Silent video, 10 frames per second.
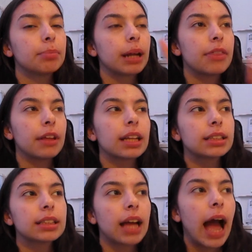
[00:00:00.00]
But I think that's
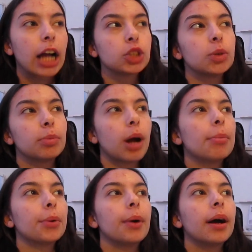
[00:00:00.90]
an actual
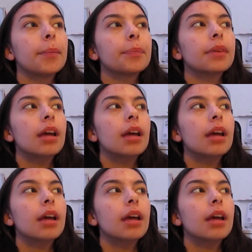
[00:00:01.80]
proper one.